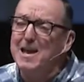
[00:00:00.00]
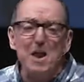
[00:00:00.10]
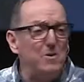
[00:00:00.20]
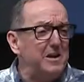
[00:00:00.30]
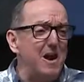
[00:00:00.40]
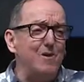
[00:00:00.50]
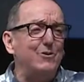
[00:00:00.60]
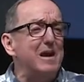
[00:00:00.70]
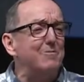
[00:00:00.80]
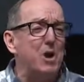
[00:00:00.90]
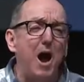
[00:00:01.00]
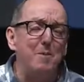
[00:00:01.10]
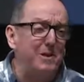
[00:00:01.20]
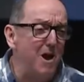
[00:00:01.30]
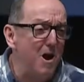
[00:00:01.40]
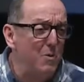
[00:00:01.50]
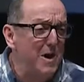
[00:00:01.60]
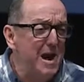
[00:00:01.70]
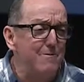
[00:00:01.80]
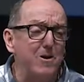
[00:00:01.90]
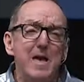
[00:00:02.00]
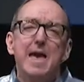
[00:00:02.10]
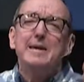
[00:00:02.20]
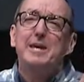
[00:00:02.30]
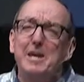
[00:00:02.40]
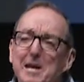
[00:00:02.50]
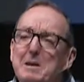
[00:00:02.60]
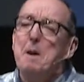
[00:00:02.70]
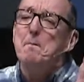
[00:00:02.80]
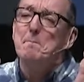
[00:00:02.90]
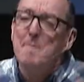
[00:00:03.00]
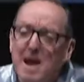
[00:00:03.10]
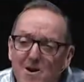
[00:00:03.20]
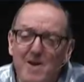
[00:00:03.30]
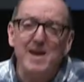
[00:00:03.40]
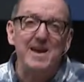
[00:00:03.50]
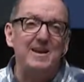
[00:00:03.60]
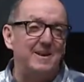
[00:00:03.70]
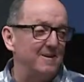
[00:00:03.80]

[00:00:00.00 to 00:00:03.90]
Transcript: I don't care if you have a common law or whatever. Get married.